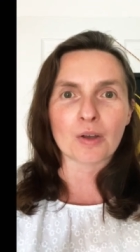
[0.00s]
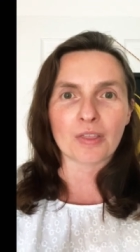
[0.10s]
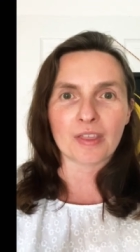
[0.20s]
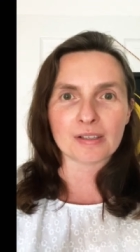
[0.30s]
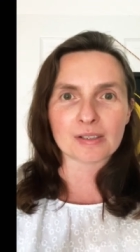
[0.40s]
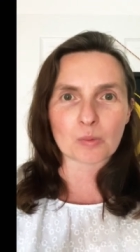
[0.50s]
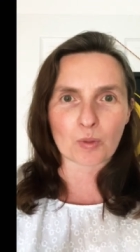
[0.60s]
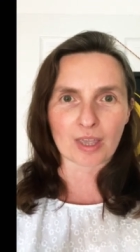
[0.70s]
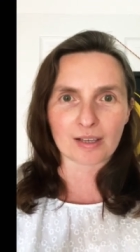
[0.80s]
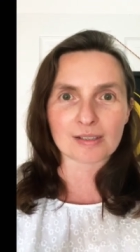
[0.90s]
For this
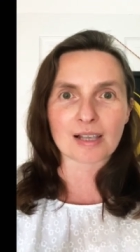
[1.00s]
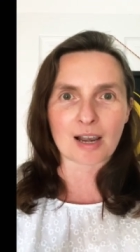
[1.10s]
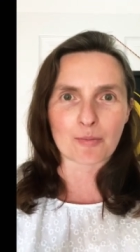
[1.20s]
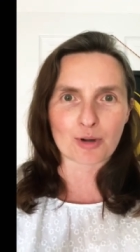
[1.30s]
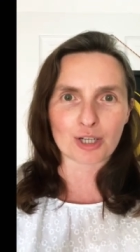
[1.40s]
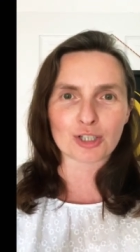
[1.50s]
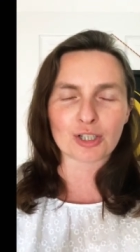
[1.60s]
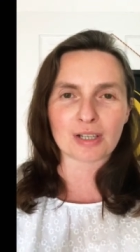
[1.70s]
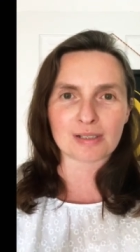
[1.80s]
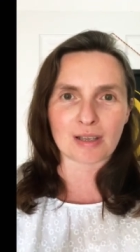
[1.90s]
week's
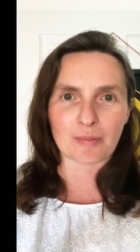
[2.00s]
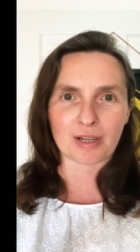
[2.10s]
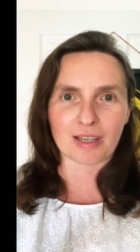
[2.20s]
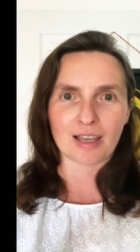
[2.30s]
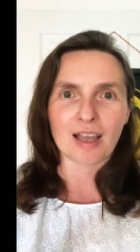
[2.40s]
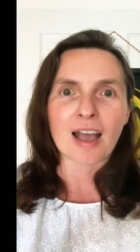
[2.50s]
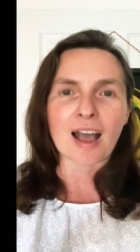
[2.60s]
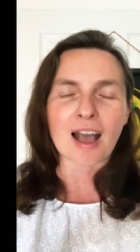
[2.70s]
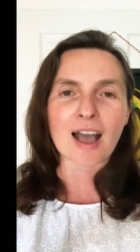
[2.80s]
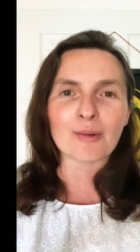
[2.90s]
Celebration Assembly,
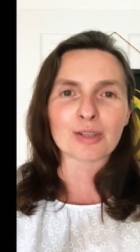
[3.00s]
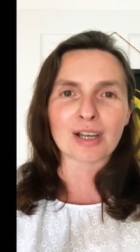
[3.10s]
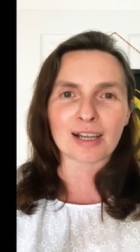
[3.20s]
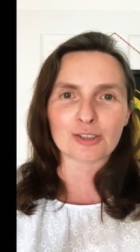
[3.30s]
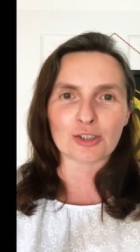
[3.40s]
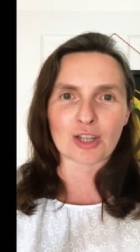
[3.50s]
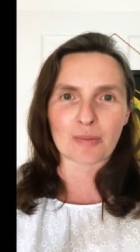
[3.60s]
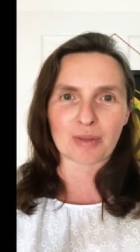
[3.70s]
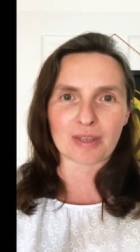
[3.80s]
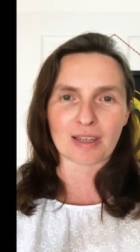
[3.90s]
I would like to
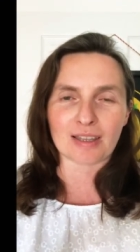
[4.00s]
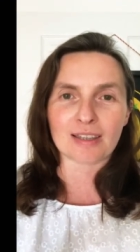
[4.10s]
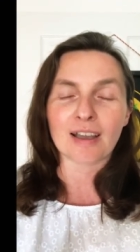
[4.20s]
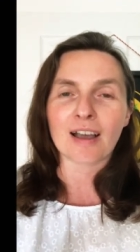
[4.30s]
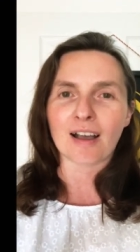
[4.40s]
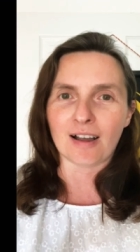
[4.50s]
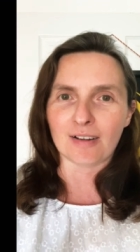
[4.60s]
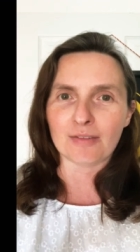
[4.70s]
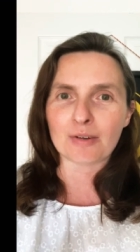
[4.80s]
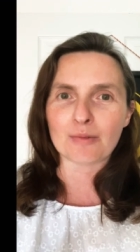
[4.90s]
nominate
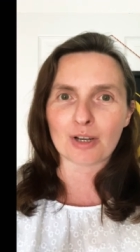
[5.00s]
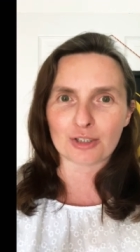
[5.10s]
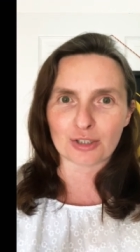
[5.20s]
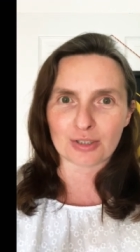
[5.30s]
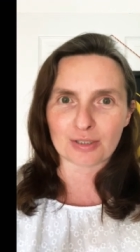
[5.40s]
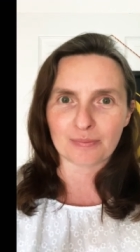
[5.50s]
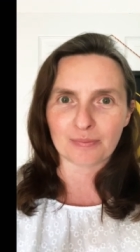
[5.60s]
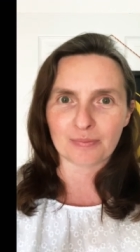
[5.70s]
Oliver Rogers.